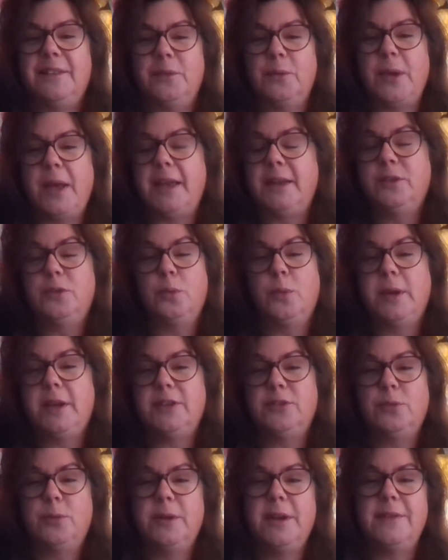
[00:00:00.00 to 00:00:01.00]
hanged
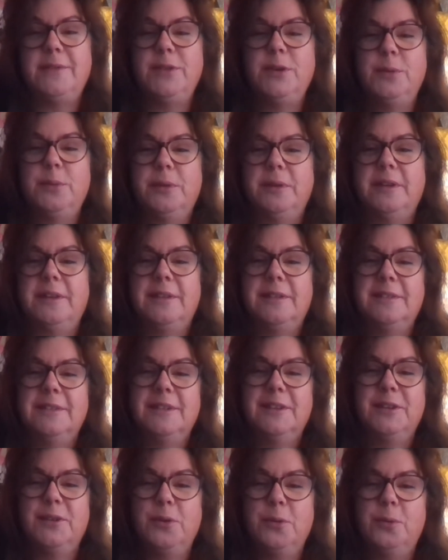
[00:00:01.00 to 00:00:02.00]
witch, whatever you want to
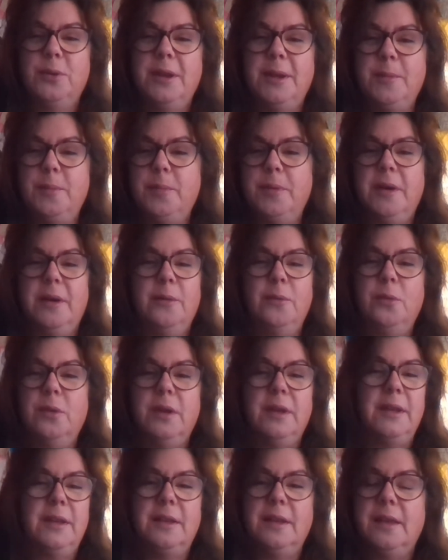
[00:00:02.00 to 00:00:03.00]
call it, but
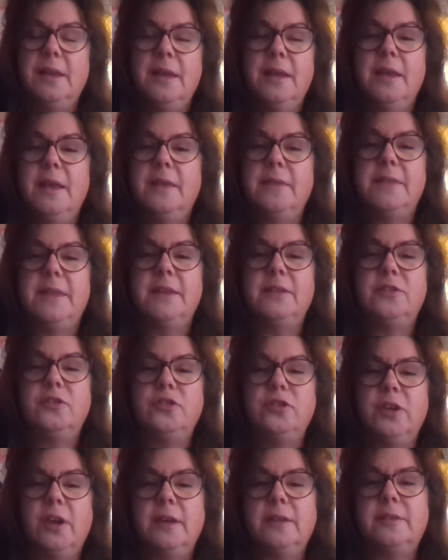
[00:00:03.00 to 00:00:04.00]
there's
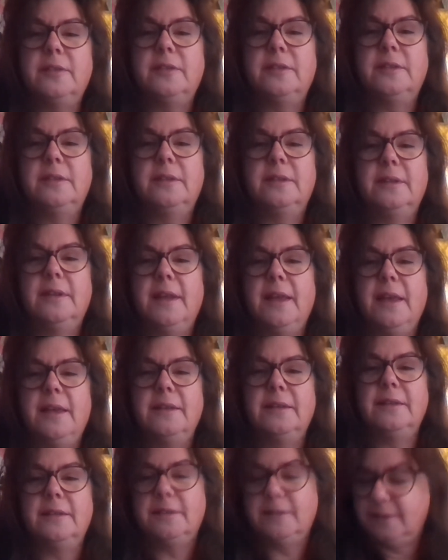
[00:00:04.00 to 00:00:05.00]
just
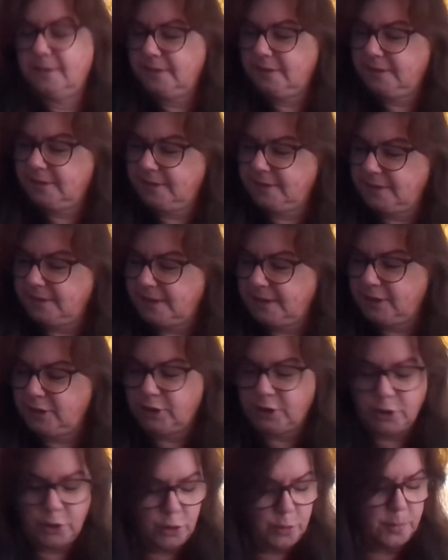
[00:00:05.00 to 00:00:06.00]

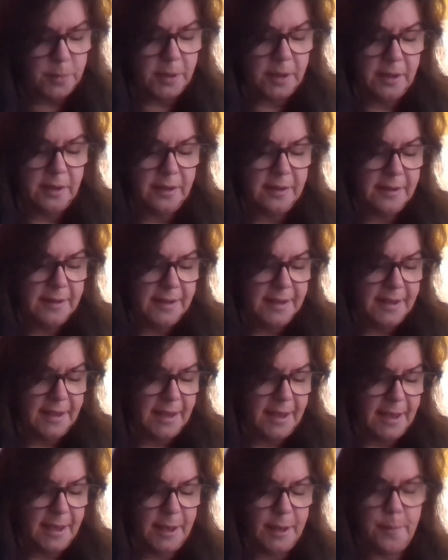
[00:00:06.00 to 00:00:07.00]
humour.
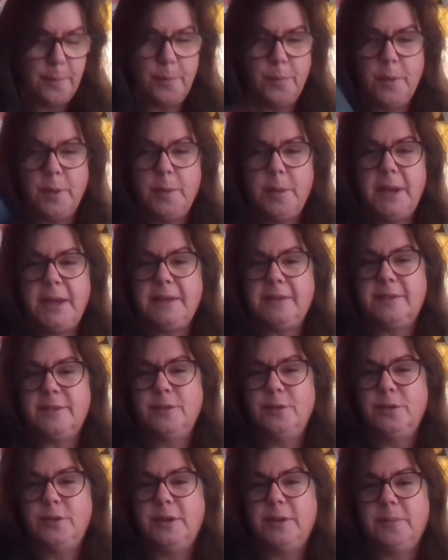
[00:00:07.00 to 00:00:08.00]
It's
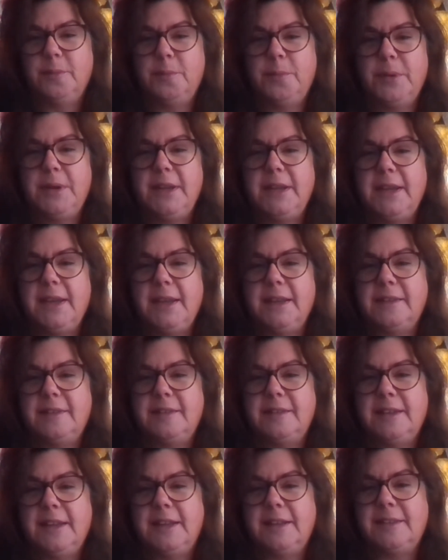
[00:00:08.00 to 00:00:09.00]

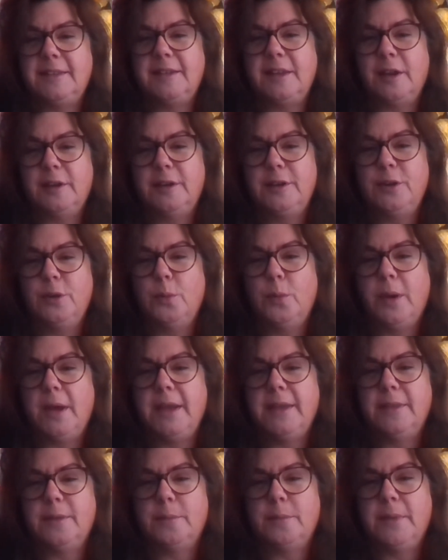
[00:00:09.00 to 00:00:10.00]
done in a
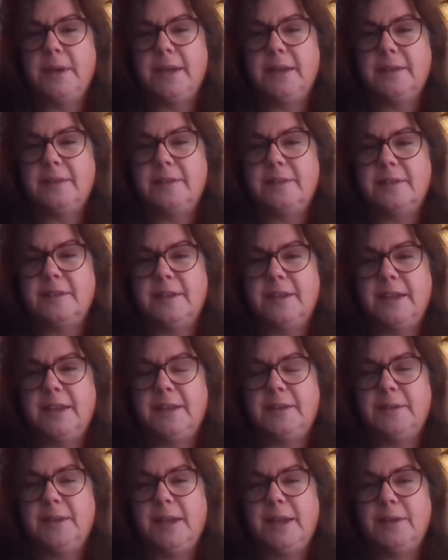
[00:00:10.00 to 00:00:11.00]
way that makes
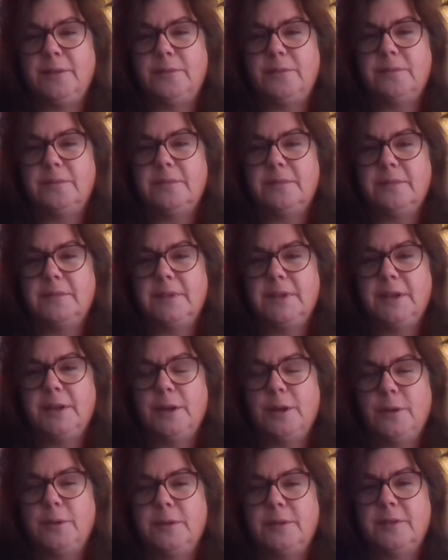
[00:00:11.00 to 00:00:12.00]
it. You
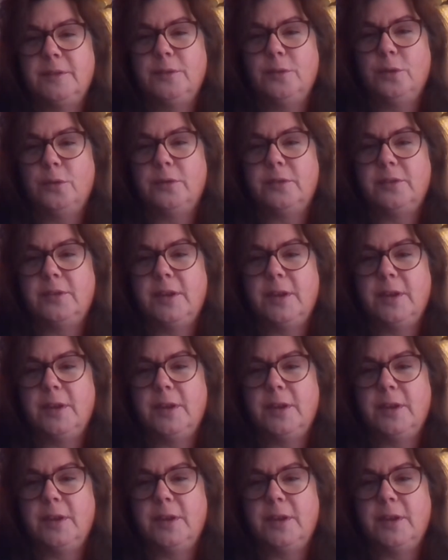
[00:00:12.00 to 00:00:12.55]
know, it's not